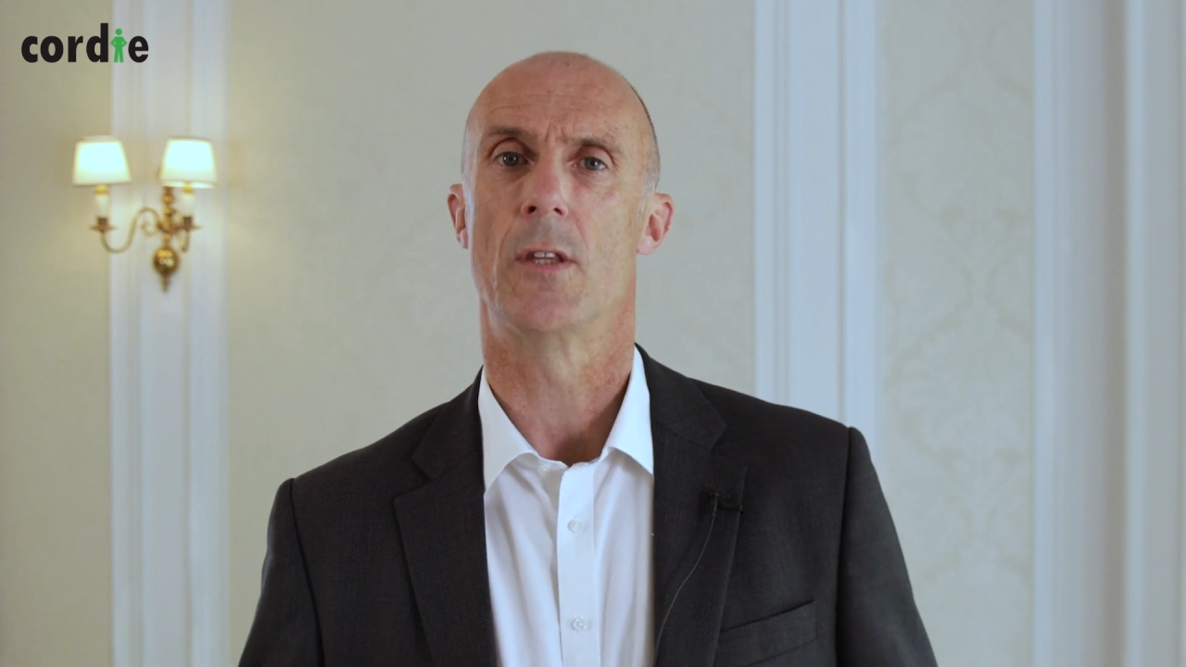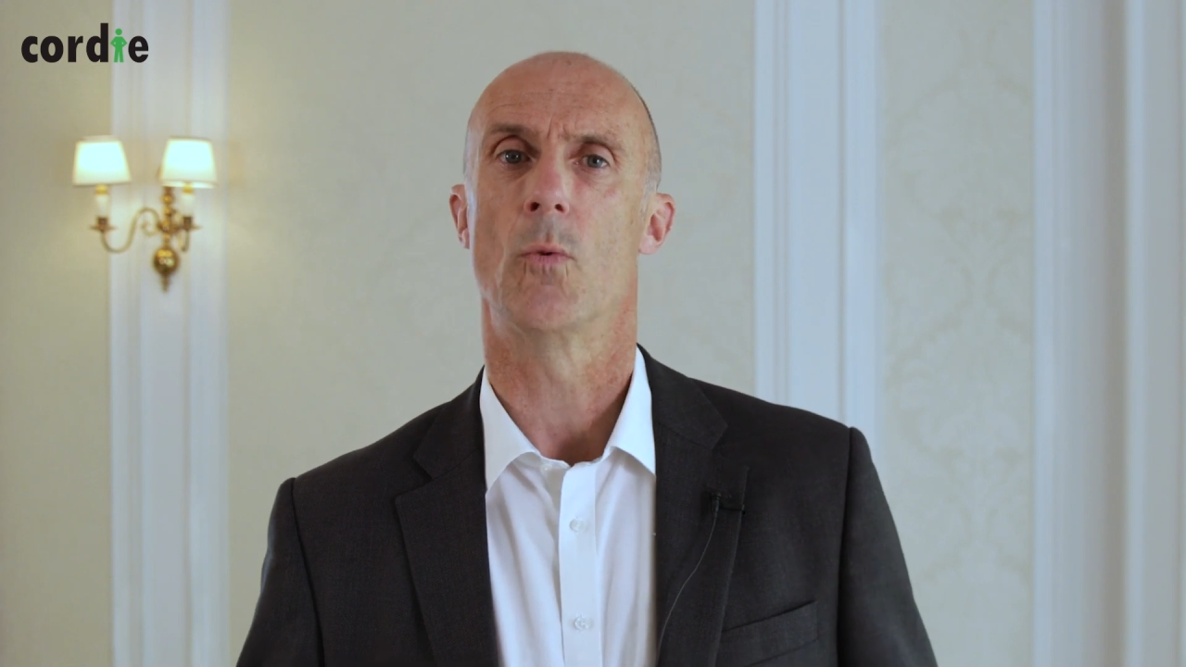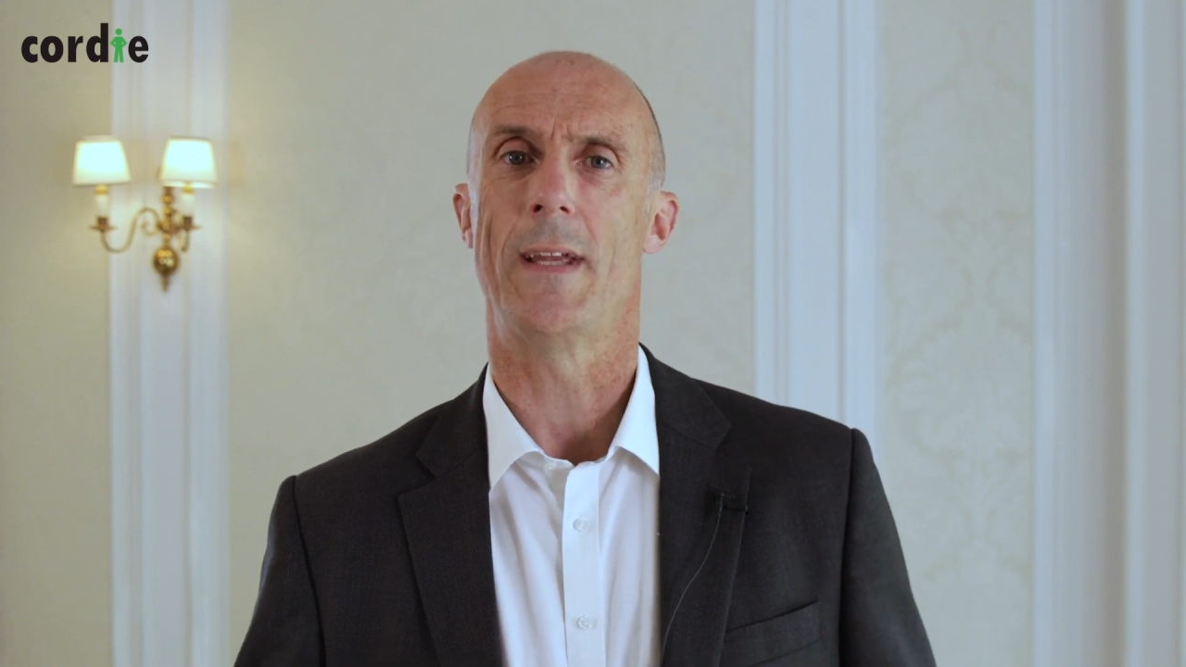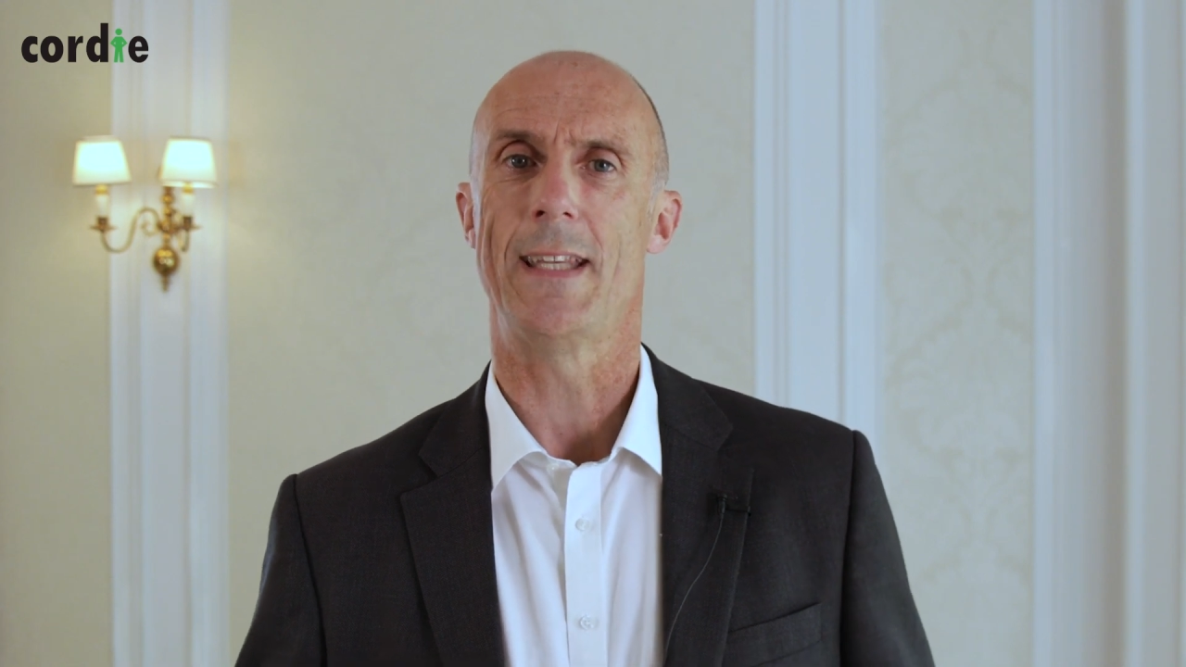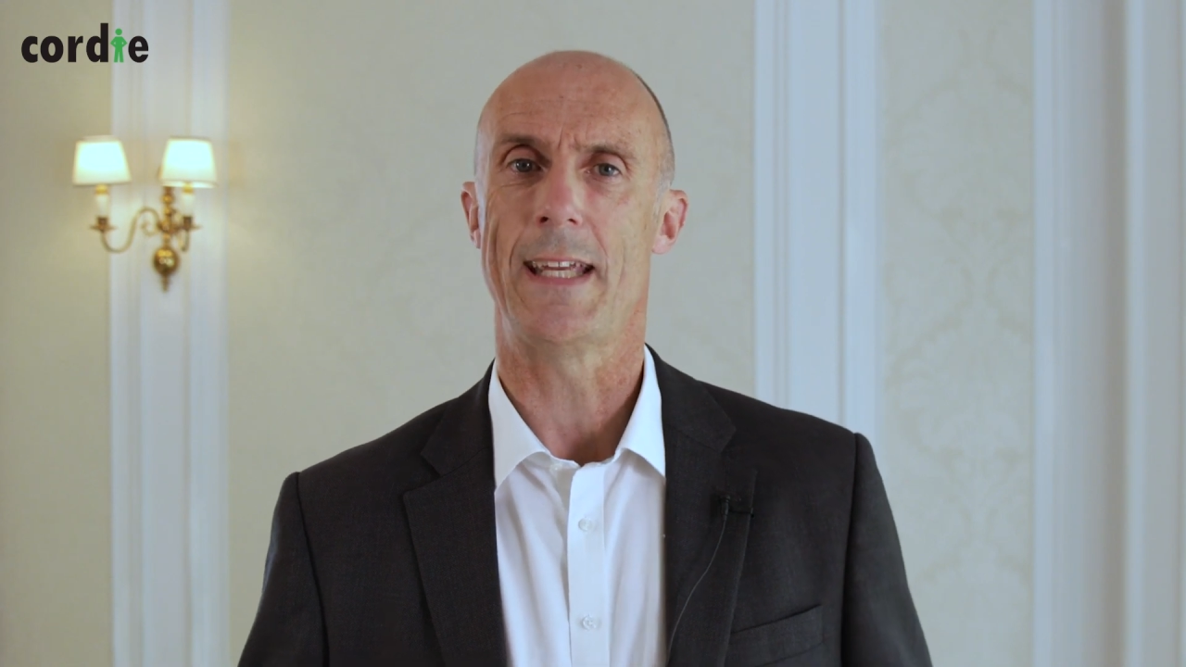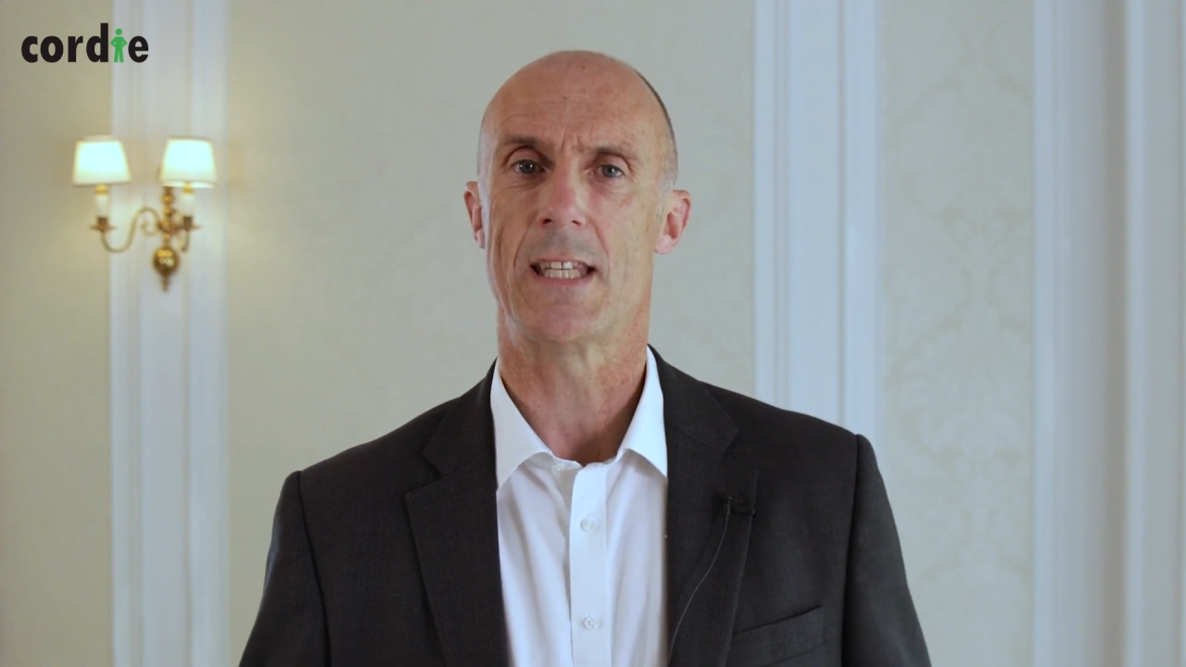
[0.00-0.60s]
that we need